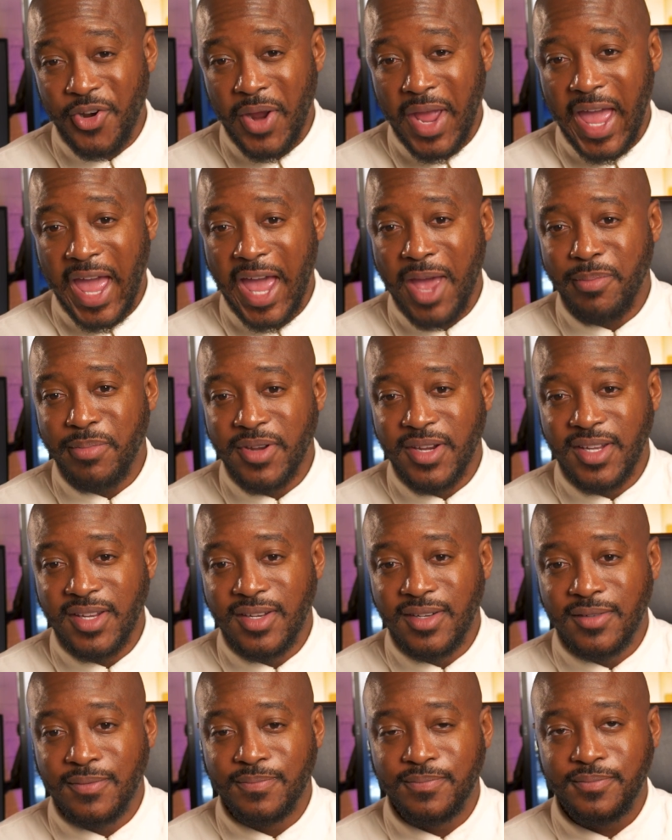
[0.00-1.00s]
are
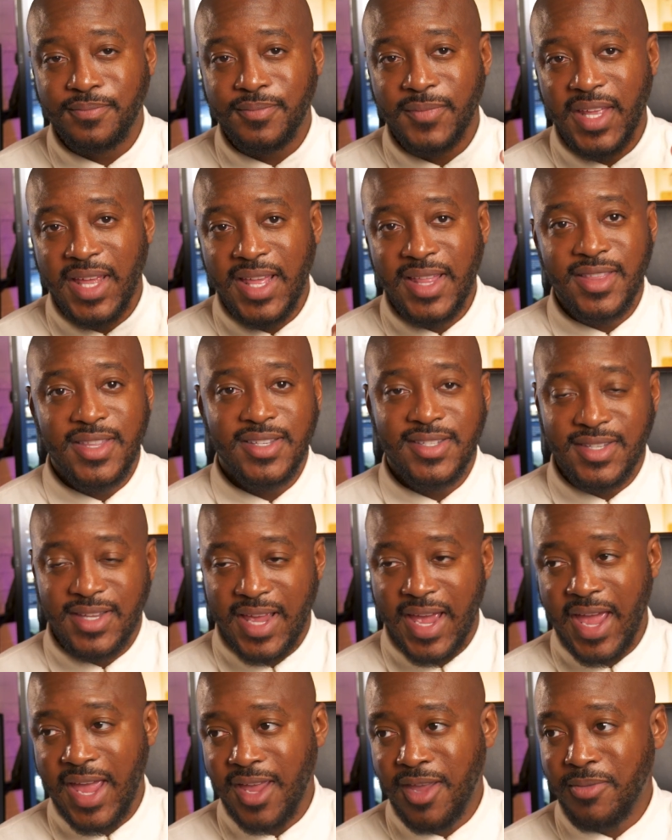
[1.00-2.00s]
happening in this
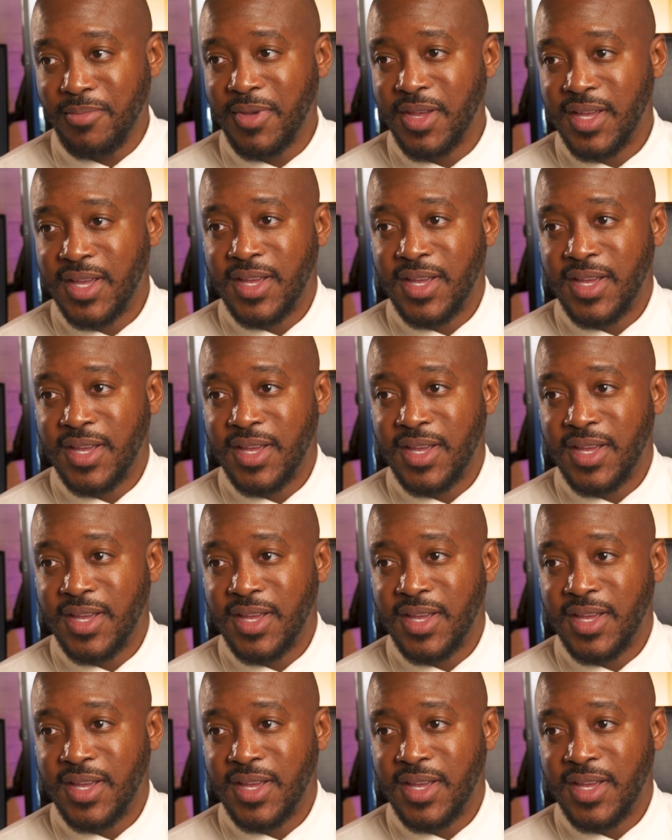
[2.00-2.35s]
game,